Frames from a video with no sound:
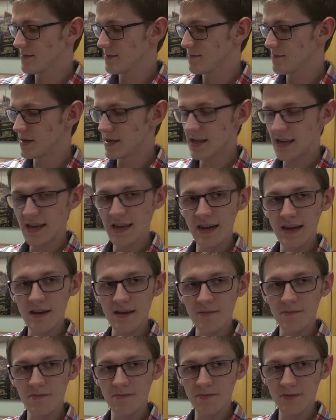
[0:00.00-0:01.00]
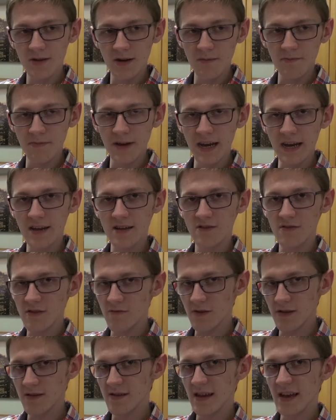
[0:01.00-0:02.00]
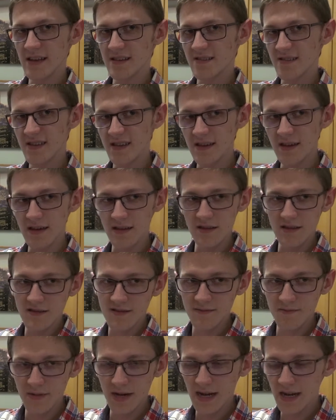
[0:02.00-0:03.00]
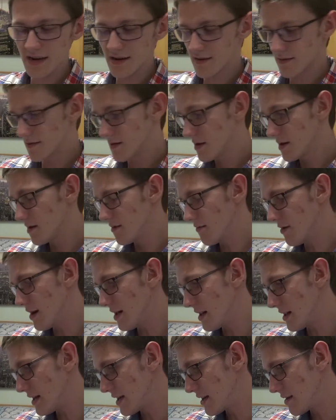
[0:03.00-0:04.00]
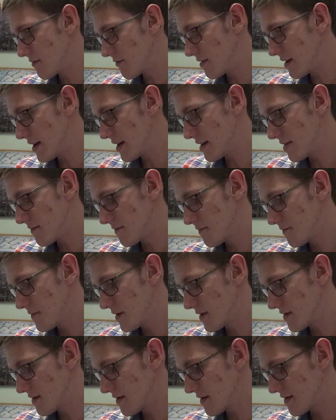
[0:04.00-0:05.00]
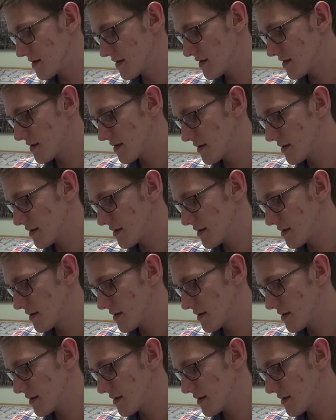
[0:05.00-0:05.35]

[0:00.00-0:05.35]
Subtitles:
But they kind of got back to it with the SE, at least mine. Well, anyway, this is.